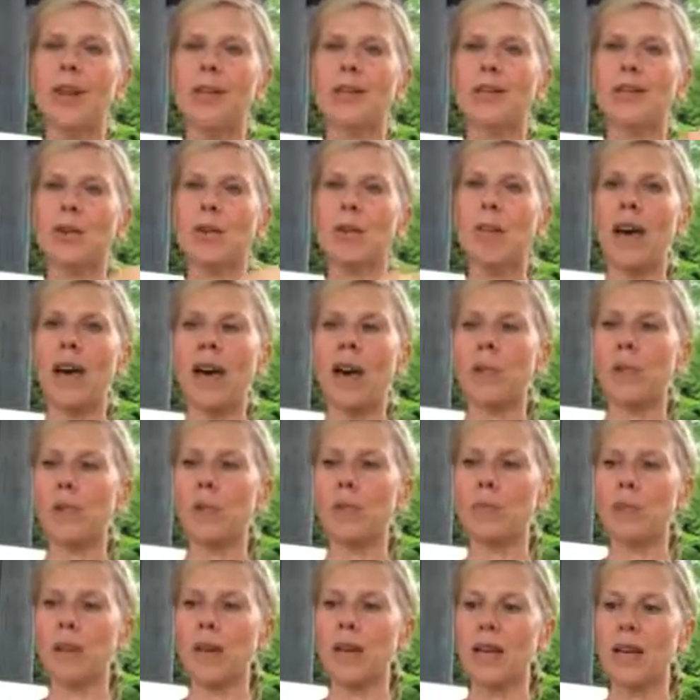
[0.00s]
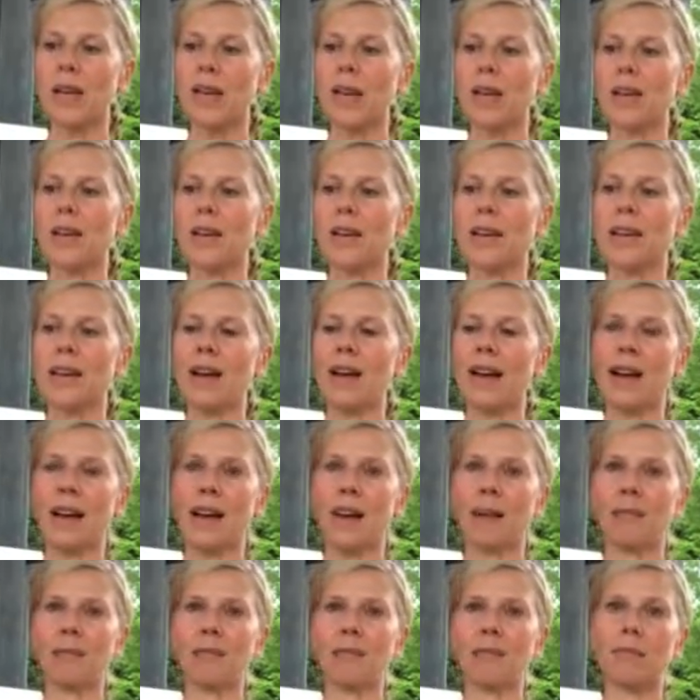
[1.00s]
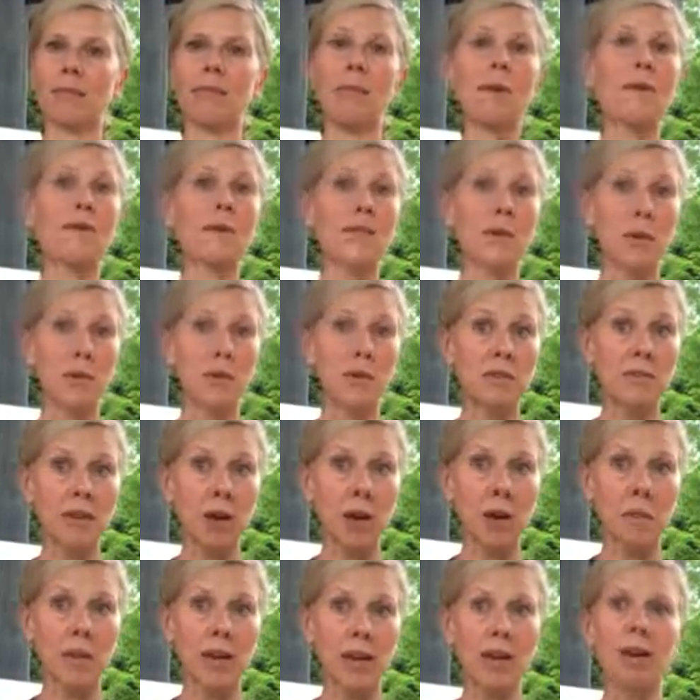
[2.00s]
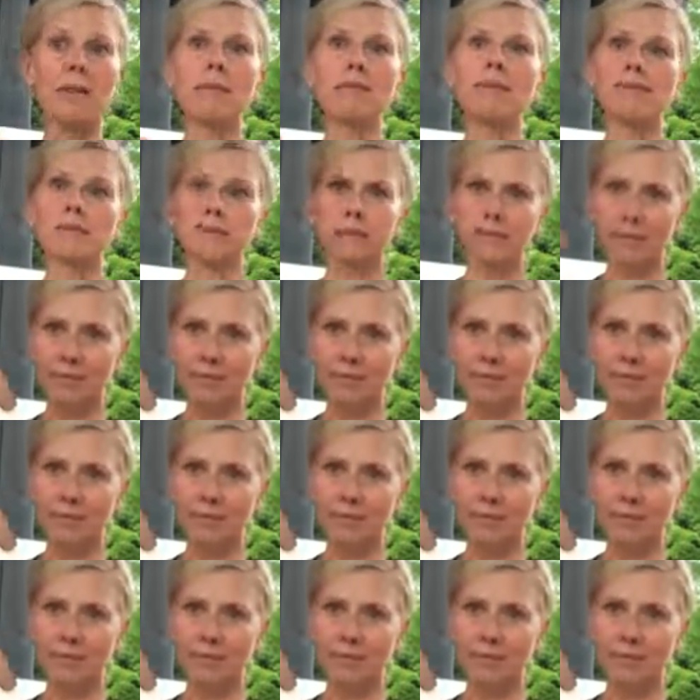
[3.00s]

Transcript: So that would be um, someone's vomiting.